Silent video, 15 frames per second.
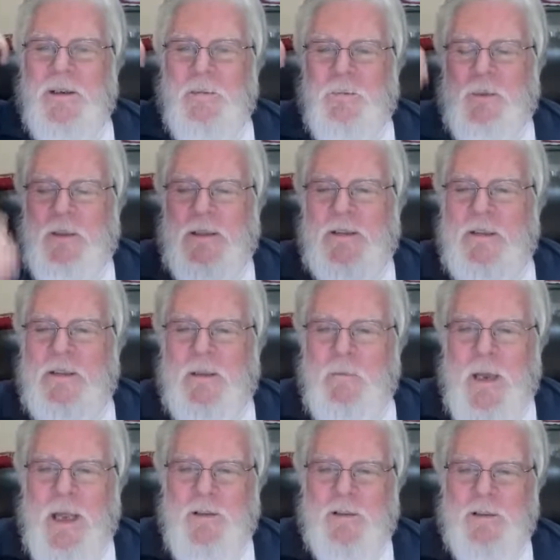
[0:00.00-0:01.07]
but it didn't
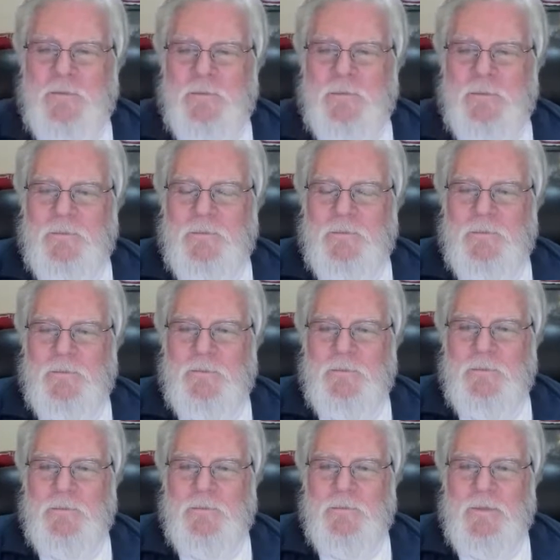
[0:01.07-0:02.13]
matter.
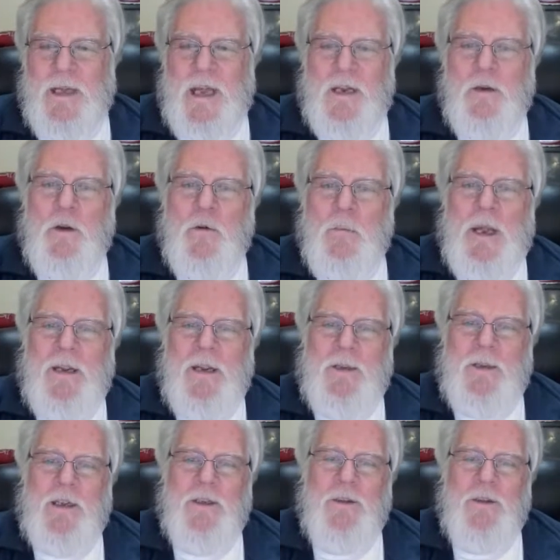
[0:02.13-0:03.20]
I know my
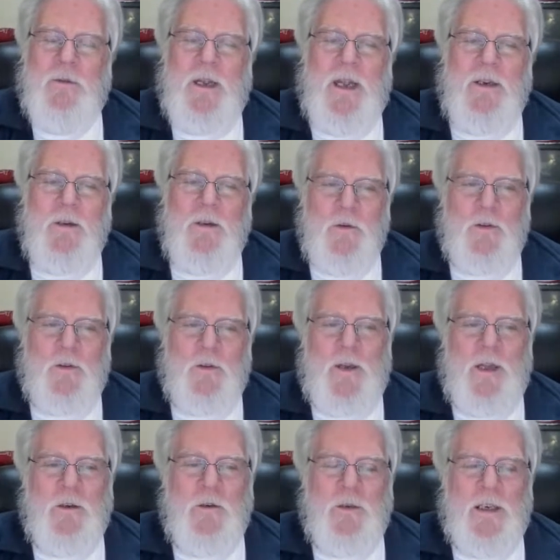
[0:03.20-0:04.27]
value. I know the
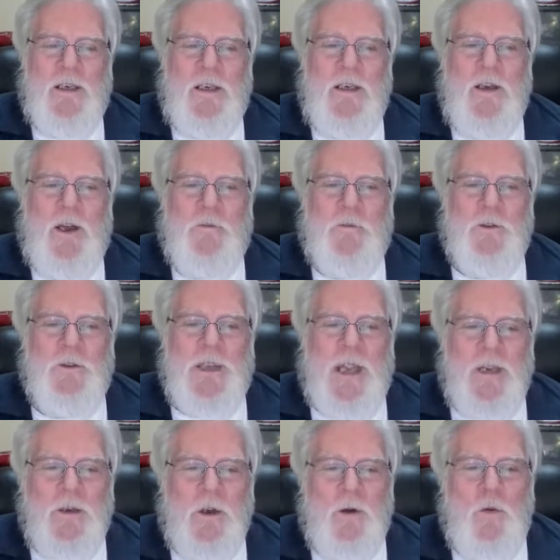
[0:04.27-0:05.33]
value that he offers.
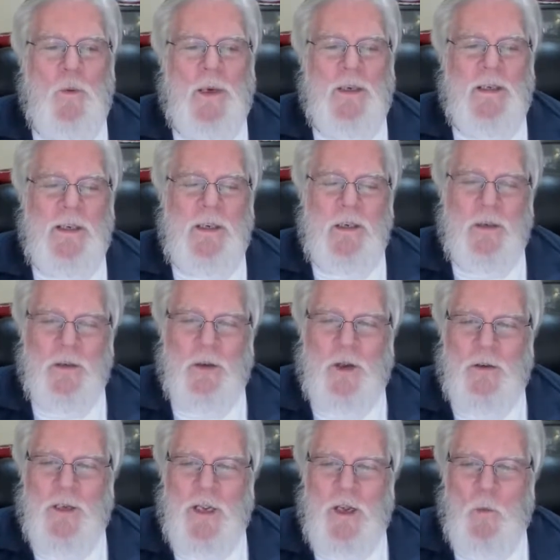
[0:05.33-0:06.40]
I know what
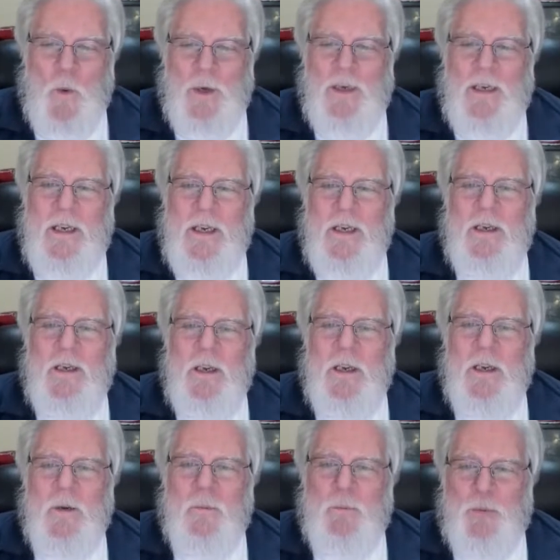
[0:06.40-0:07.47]
he
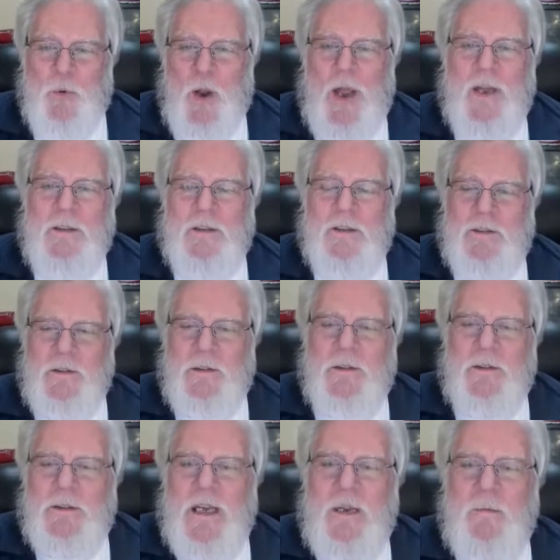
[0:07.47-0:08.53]
brought to the
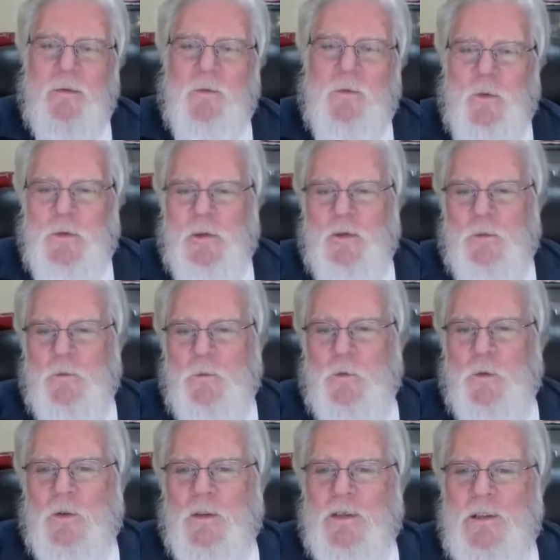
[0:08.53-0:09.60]
table for
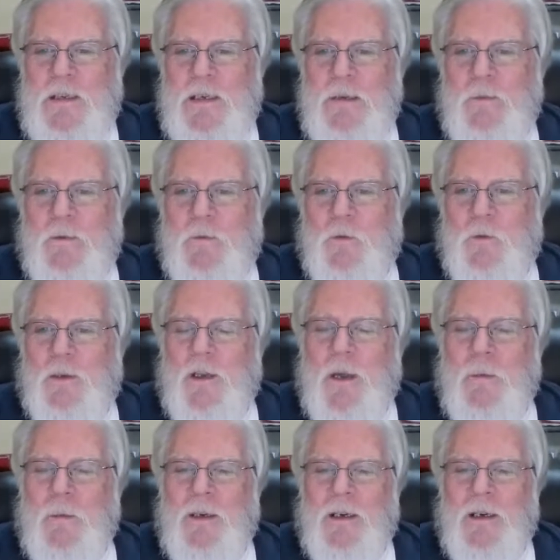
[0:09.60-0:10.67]
the team and for the
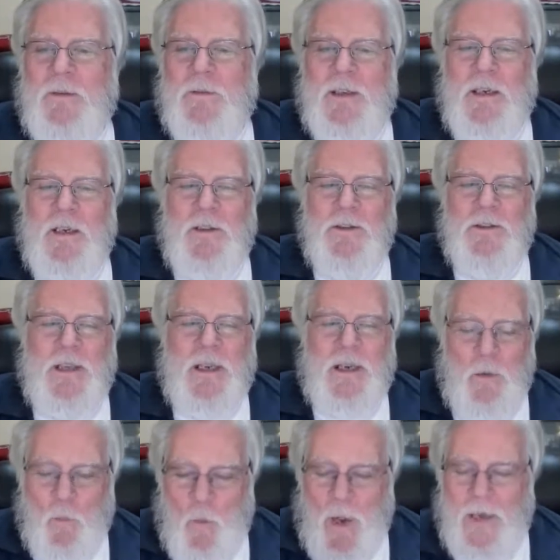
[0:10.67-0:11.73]
company and everything else. And I
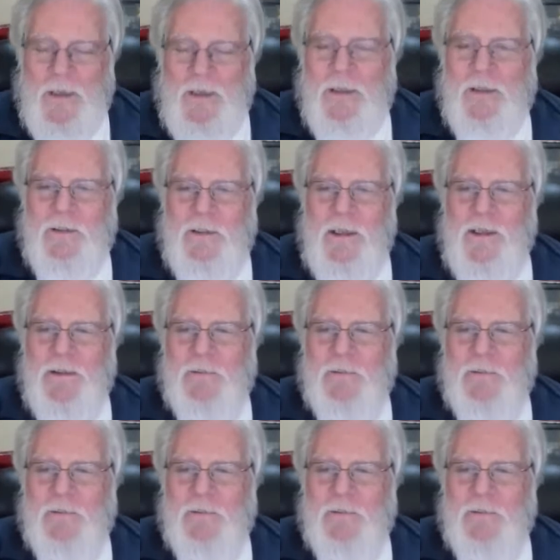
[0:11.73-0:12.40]
wanted it done."